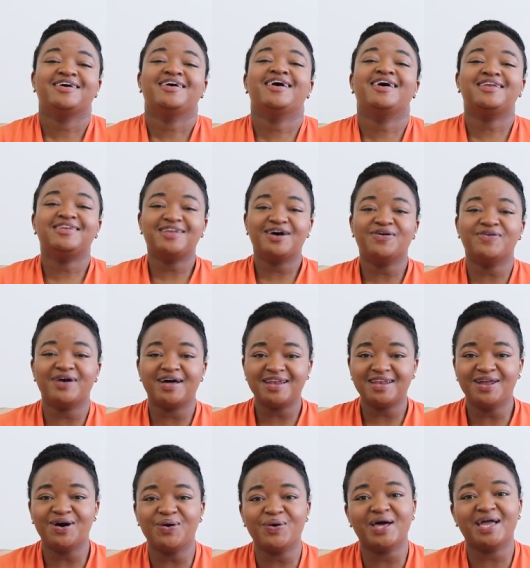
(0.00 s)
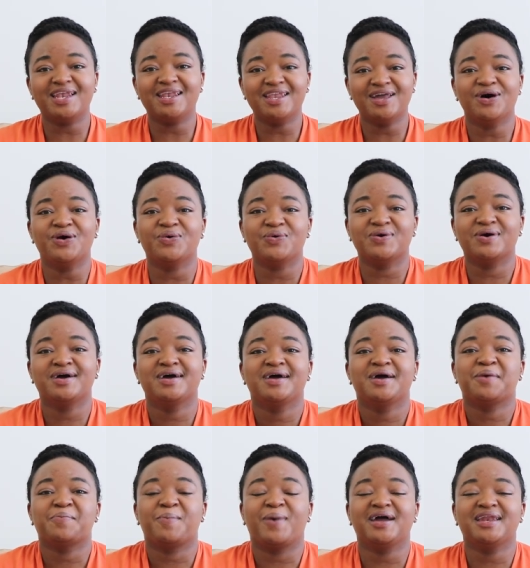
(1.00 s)
Hello, hello, hello.
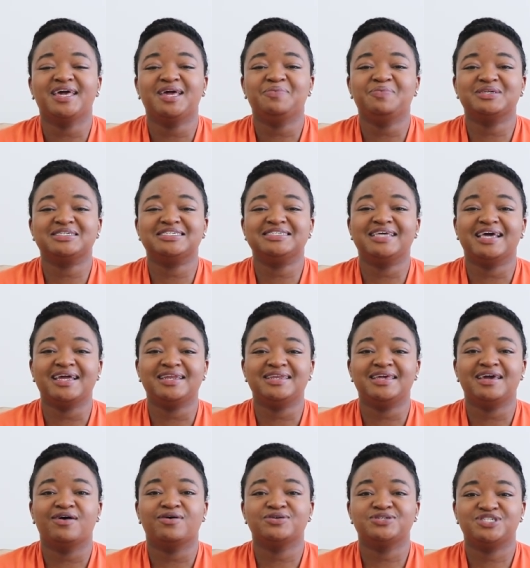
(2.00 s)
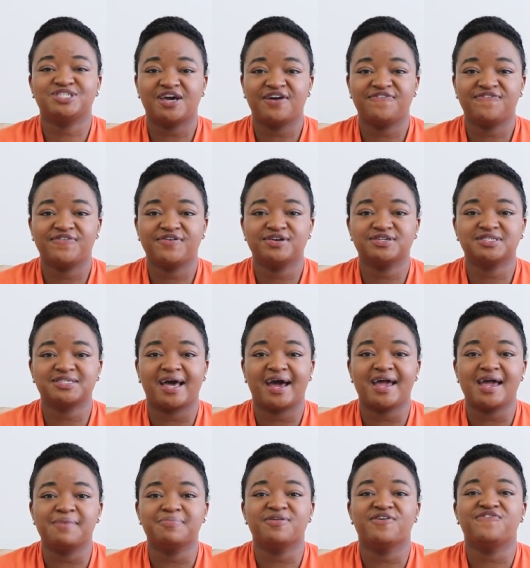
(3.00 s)
My name is Danielle Jeffers. I
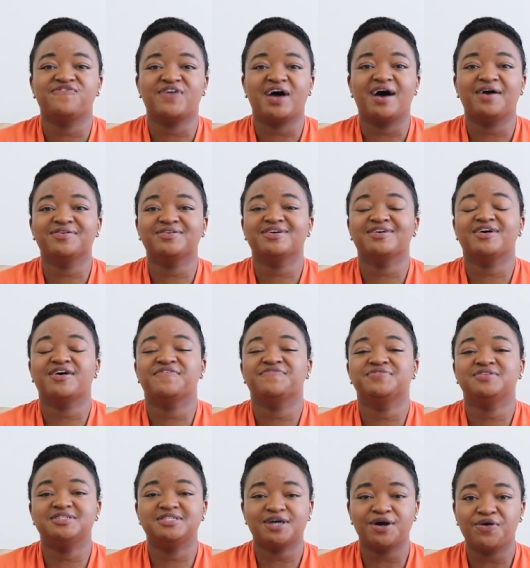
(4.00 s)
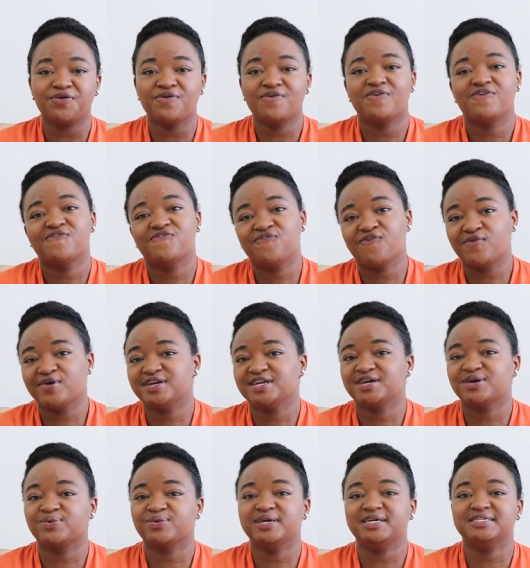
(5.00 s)
am the founder of Dough 4
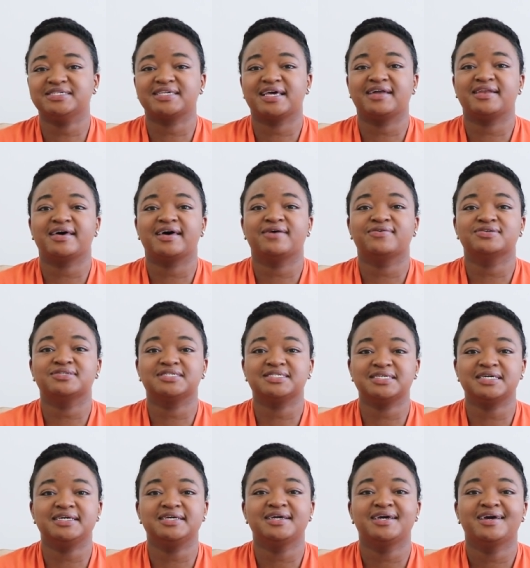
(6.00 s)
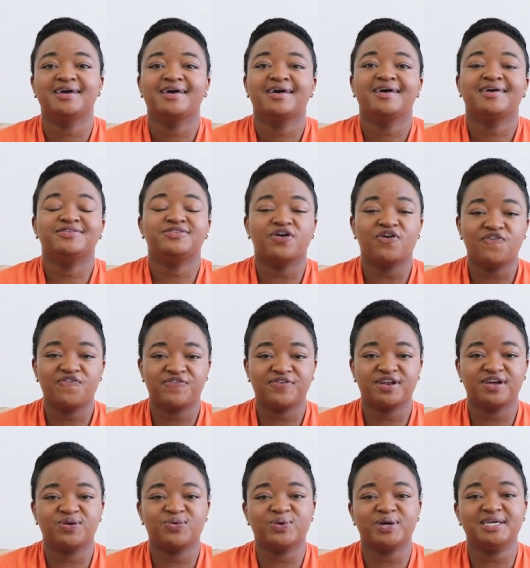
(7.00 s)
Degrees LLC. Dough 4
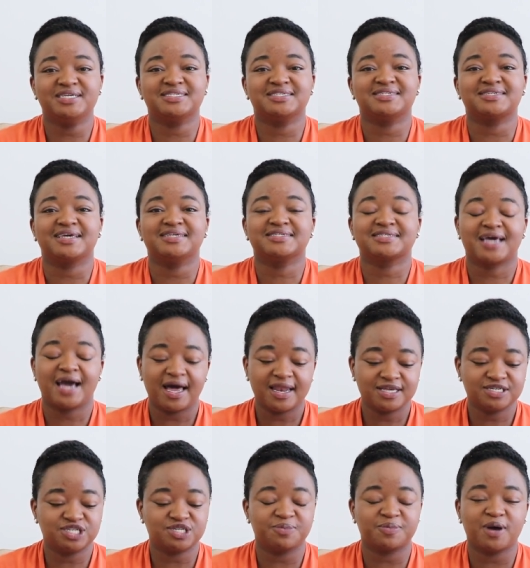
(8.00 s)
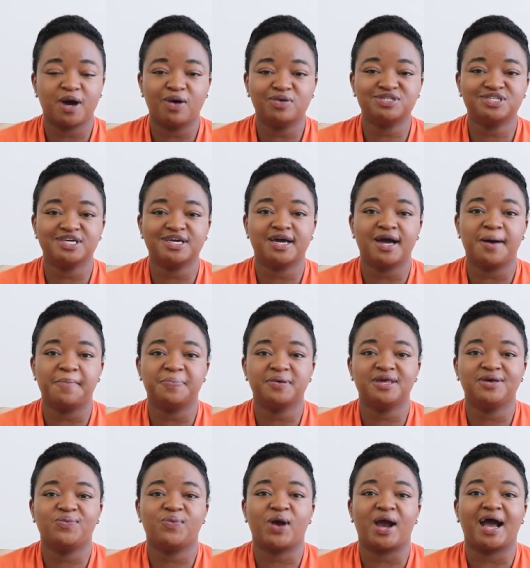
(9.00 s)
Degrees is a scholarship coaching
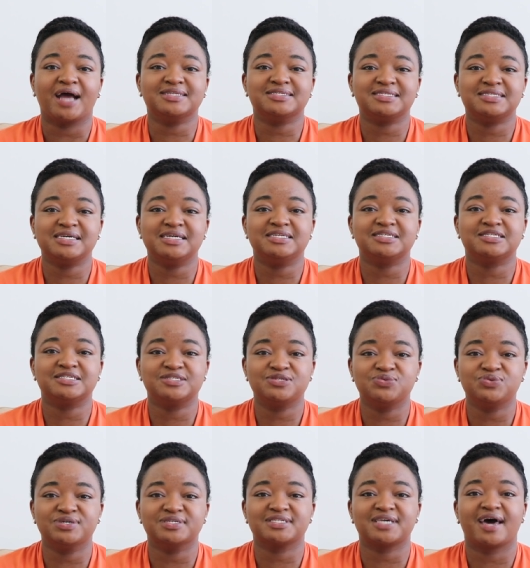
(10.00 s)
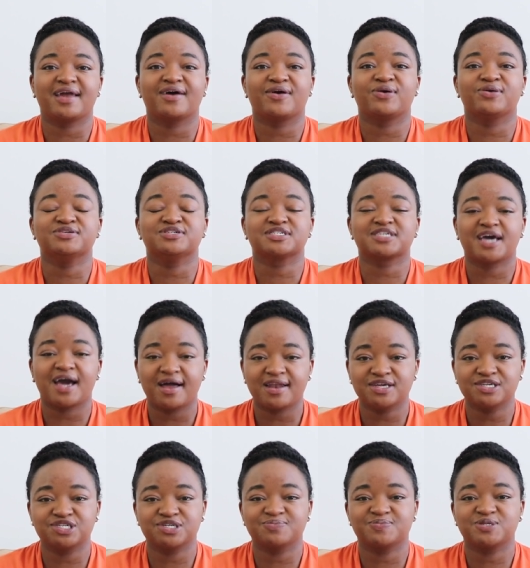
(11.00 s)
company where I teach students how to earn
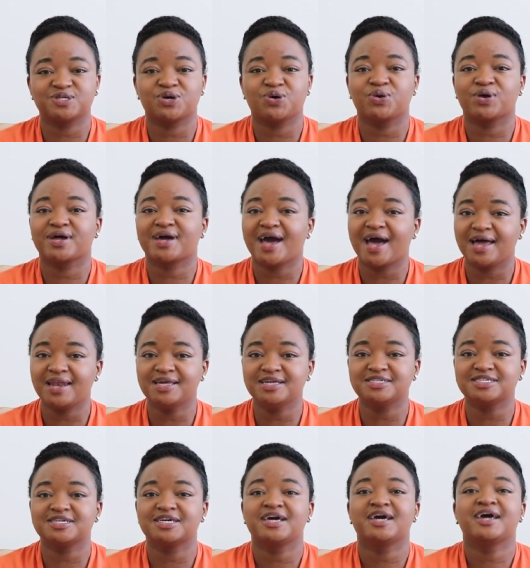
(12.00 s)
scholarships to go to college